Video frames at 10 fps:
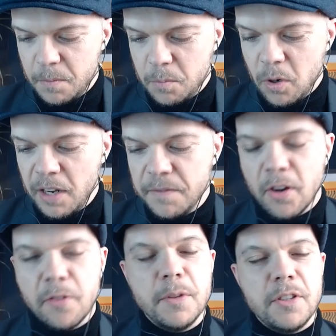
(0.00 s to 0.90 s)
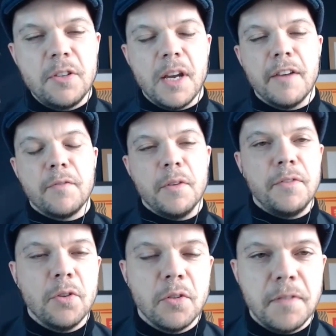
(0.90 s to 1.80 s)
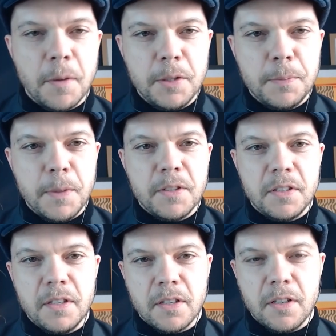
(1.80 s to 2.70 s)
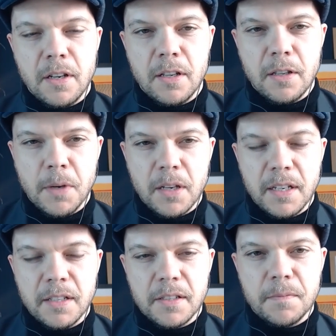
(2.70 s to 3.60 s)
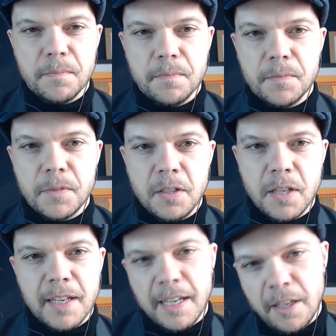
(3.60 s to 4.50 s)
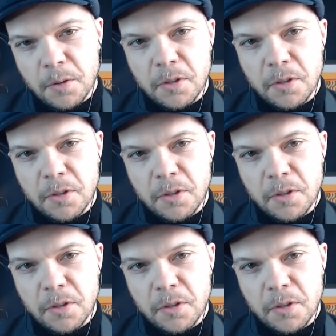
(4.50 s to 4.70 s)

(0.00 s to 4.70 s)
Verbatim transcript: What involvement did you have with your family's businesses and the, and the markets? Did they get you on a